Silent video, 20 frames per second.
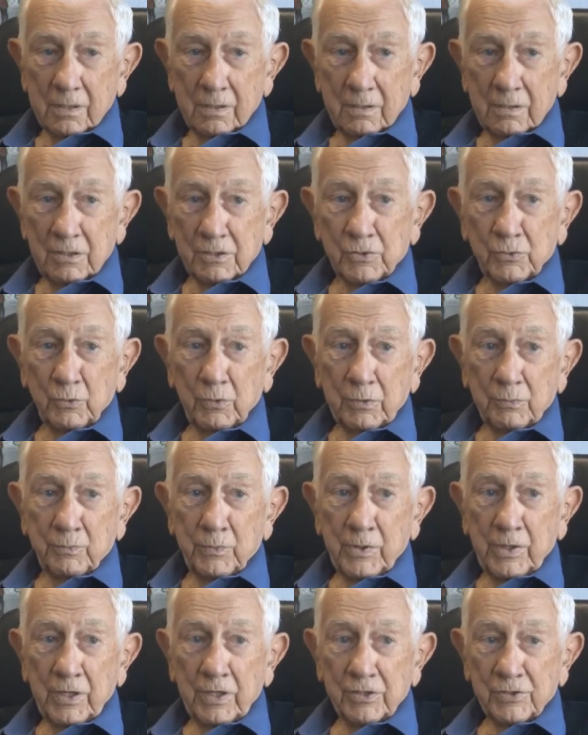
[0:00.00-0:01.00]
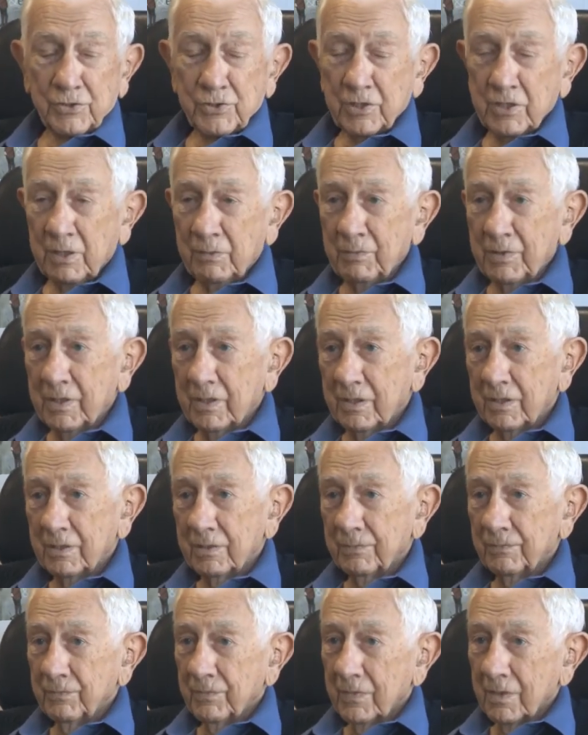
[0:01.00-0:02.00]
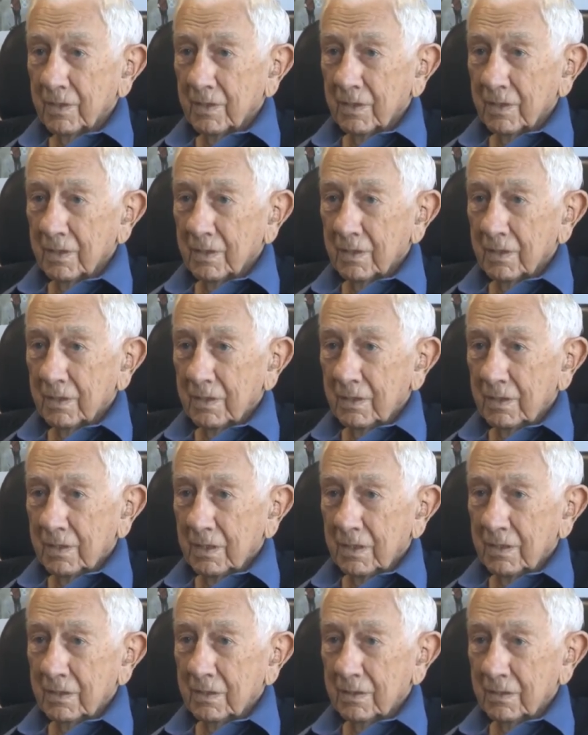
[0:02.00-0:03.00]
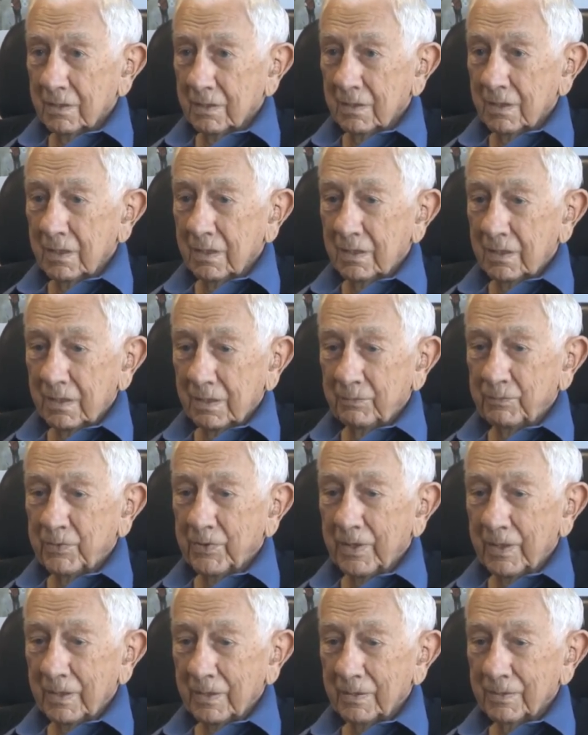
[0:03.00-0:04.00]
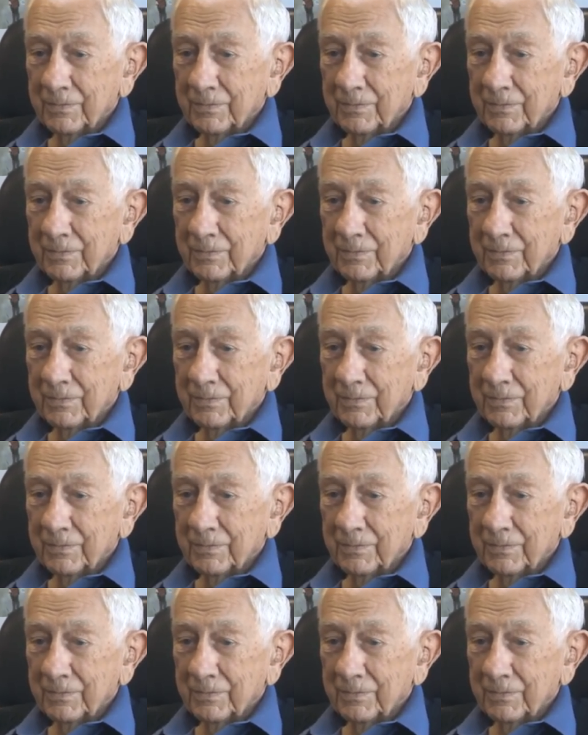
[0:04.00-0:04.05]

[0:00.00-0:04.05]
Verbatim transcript: this is where prayers come in. And I, and I did pray.